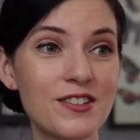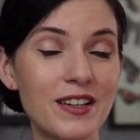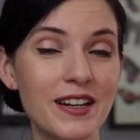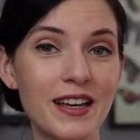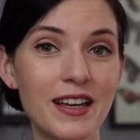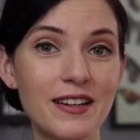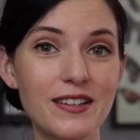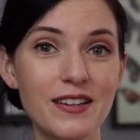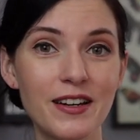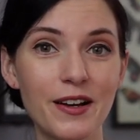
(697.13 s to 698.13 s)
She's gonna
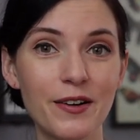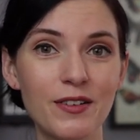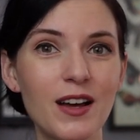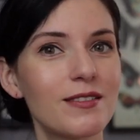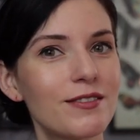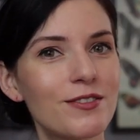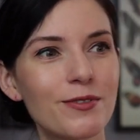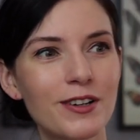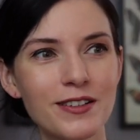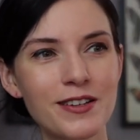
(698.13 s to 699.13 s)
get, you know,
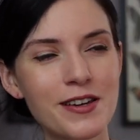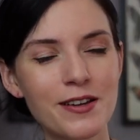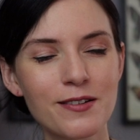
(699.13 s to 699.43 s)
we're not taking